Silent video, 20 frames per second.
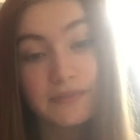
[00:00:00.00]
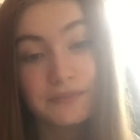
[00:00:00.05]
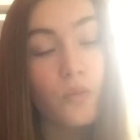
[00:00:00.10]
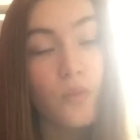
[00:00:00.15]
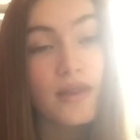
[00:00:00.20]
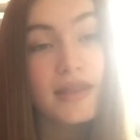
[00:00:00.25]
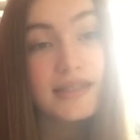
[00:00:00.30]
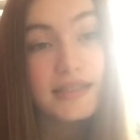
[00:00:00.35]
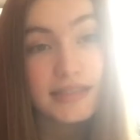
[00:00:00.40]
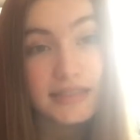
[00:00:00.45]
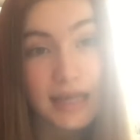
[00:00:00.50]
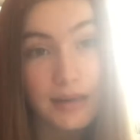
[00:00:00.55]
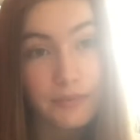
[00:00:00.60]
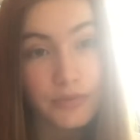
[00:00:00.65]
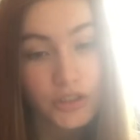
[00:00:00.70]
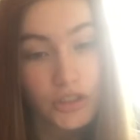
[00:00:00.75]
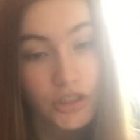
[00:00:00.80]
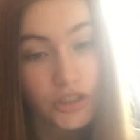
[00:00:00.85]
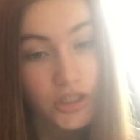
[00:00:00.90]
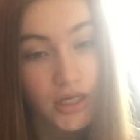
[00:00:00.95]
When there's a
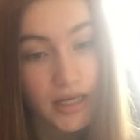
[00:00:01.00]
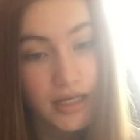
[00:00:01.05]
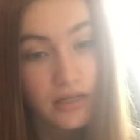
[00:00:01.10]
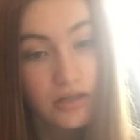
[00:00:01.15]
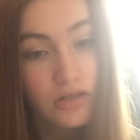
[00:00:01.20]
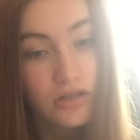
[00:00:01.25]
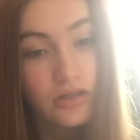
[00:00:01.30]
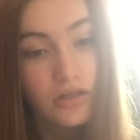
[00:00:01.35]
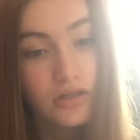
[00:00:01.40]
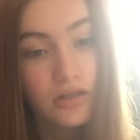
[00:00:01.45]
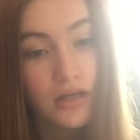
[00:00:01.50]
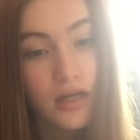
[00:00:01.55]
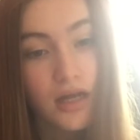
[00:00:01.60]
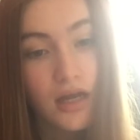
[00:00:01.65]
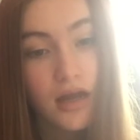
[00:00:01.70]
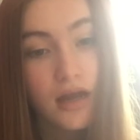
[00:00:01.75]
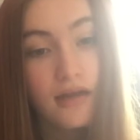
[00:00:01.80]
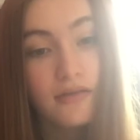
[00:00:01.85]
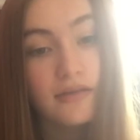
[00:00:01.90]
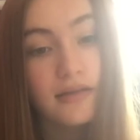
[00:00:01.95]
temperature change,
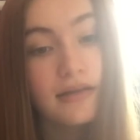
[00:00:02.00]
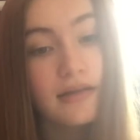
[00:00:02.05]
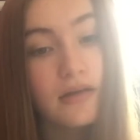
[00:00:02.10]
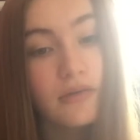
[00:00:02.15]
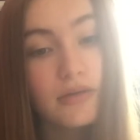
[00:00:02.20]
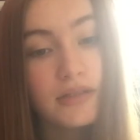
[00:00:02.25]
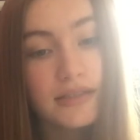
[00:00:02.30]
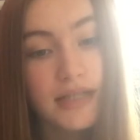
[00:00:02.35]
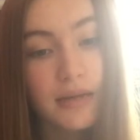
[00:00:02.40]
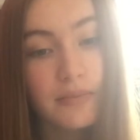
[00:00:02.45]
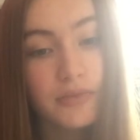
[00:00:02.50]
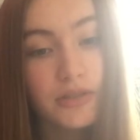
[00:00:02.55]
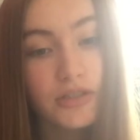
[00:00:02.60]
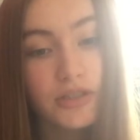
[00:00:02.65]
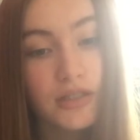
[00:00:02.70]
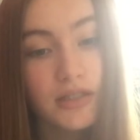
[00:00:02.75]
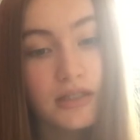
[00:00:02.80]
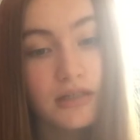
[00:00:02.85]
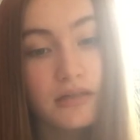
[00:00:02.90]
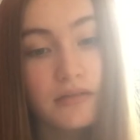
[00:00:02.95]
the lower
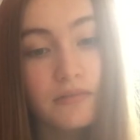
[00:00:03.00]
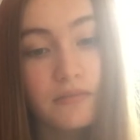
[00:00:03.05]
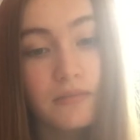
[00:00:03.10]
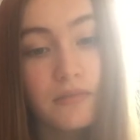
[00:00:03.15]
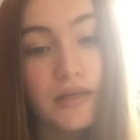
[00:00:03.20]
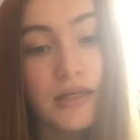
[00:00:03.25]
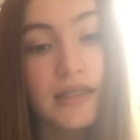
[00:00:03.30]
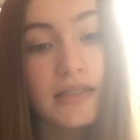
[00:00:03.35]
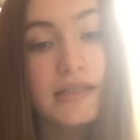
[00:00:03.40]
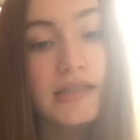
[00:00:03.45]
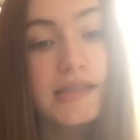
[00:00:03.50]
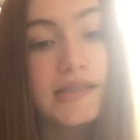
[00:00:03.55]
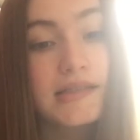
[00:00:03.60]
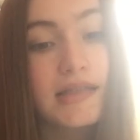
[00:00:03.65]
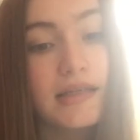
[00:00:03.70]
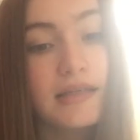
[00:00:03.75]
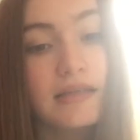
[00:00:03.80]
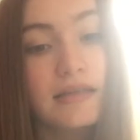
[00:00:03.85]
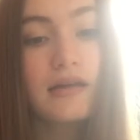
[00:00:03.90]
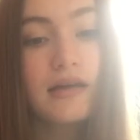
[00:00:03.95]
temperature means
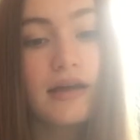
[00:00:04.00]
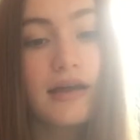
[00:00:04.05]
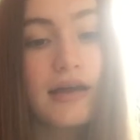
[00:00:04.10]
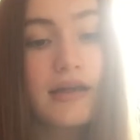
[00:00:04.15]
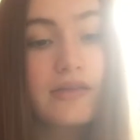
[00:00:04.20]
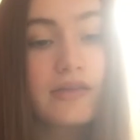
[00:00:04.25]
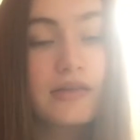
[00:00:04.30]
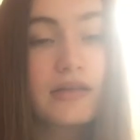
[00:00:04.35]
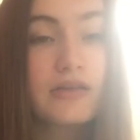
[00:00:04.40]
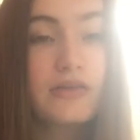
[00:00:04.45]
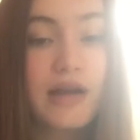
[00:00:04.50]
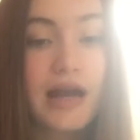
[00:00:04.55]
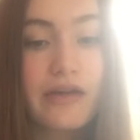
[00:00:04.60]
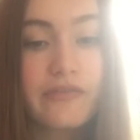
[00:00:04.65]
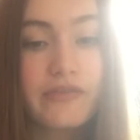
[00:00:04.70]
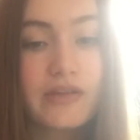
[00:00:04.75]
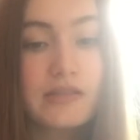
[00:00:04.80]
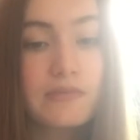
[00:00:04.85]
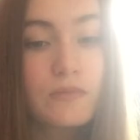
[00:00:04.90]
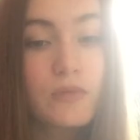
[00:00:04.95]
that the
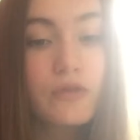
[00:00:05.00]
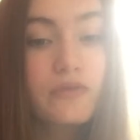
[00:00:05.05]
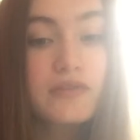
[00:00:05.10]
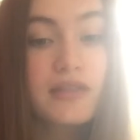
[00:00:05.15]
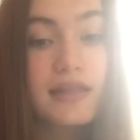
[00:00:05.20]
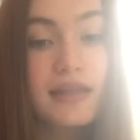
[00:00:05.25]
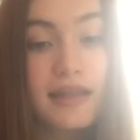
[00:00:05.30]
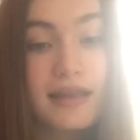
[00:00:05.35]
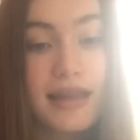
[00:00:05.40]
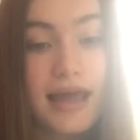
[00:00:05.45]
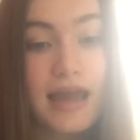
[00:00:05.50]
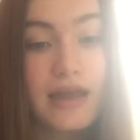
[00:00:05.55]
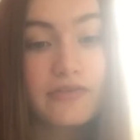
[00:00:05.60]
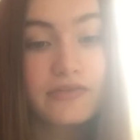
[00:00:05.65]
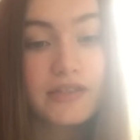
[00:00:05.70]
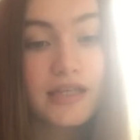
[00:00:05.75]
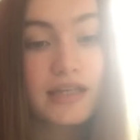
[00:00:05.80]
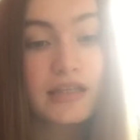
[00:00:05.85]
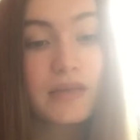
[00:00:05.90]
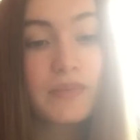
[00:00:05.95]
graph is moved to the
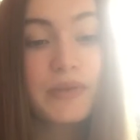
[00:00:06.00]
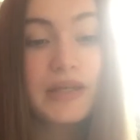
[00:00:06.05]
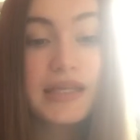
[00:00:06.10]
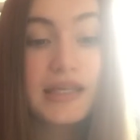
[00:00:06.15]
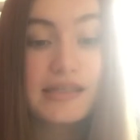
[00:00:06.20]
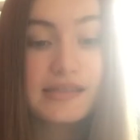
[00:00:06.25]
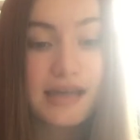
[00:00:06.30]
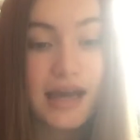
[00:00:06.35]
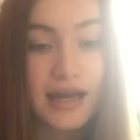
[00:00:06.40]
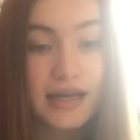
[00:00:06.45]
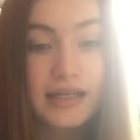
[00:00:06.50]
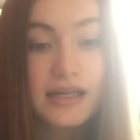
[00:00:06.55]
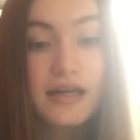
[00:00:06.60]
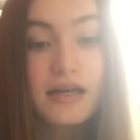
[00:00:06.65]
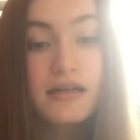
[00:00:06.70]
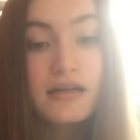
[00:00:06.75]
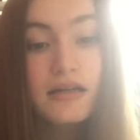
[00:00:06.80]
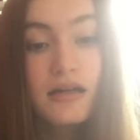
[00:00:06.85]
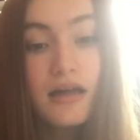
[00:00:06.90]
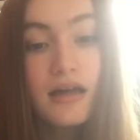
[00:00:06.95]
left and the peak is higher.